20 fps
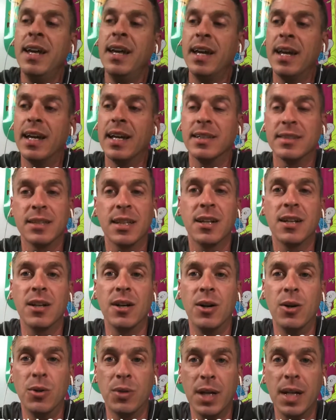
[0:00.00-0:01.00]
And I was like,
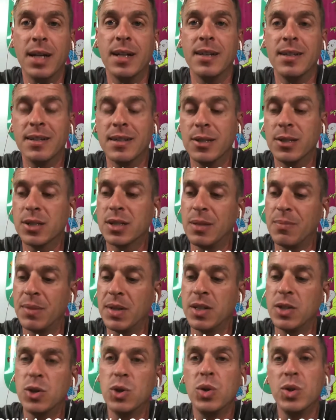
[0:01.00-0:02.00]
okay, there's something
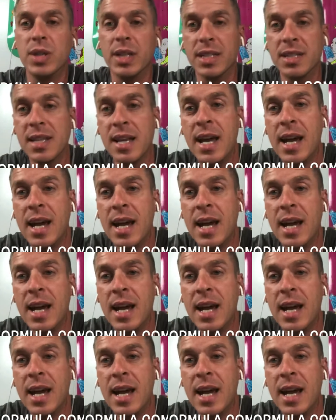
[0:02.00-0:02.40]
to this.